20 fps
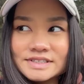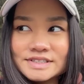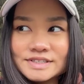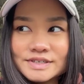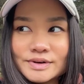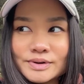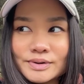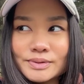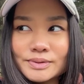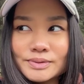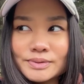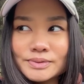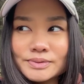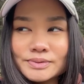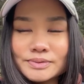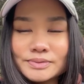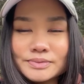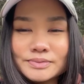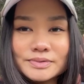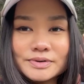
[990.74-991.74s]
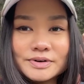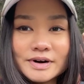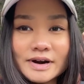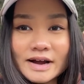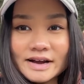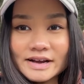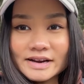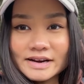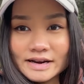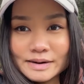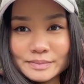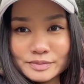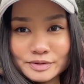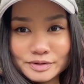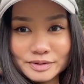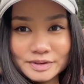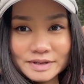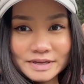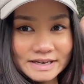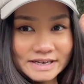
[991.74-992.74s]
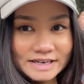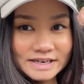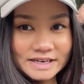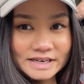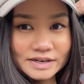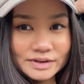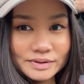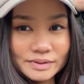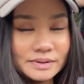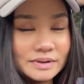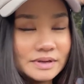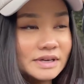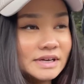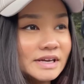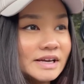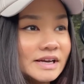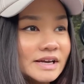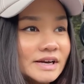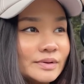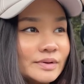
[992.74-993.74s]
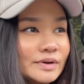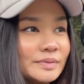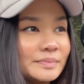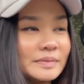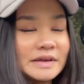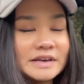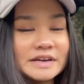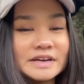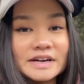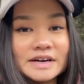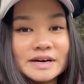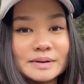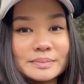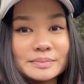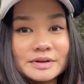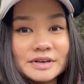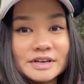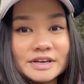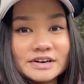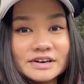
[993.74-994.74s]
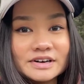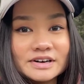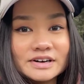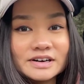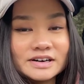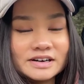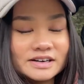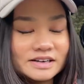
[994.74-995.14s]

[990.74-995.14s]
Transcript: So we're at Emerald Lake now. We made it up here.